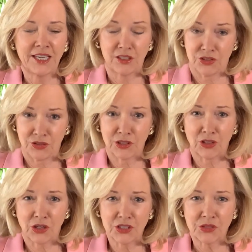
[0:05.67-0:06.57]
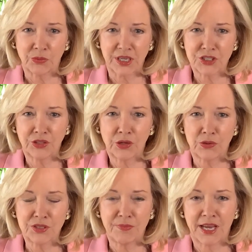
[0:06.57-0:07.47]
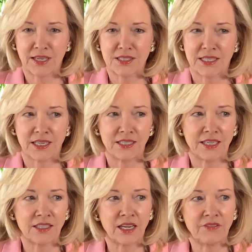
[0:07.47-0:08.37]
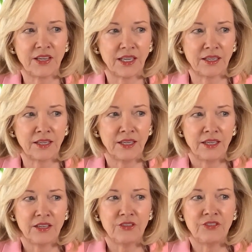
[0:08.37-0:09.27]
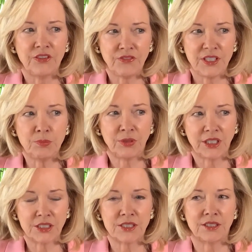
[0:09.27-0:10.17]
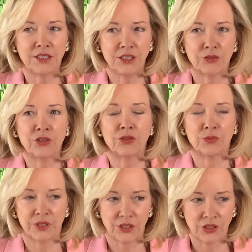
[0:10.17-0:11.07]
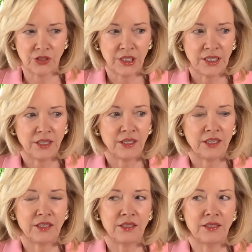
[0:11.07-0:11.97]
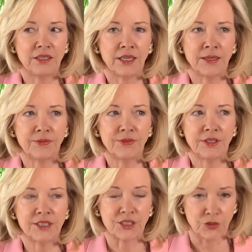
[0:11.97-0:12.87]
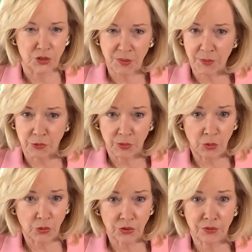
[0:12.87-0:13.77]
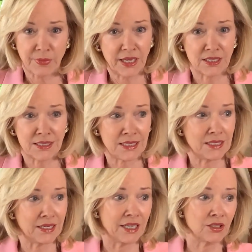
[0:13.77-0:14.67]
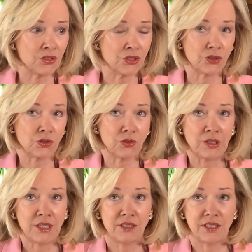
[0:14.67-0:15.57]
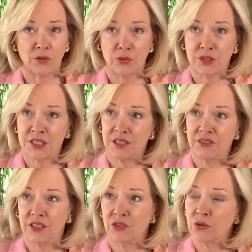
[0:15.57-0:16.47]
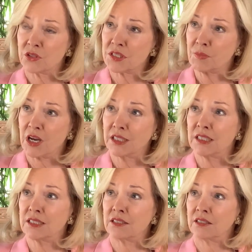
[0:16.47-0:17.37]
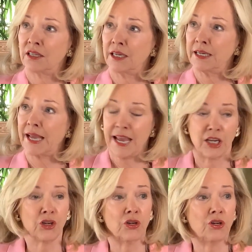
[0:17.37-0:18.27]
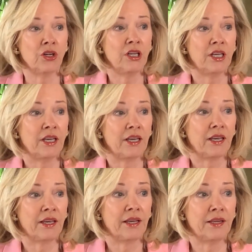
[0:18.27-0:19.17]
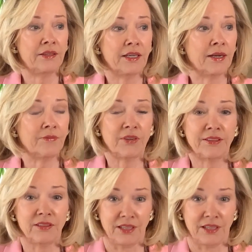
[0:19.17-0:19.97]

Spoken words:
editor at large at Ranch and Coast magazine, and I've had a 50-plus year career in as a newspaper reporter, magazine editor, network TV correspondent, anchor, and I've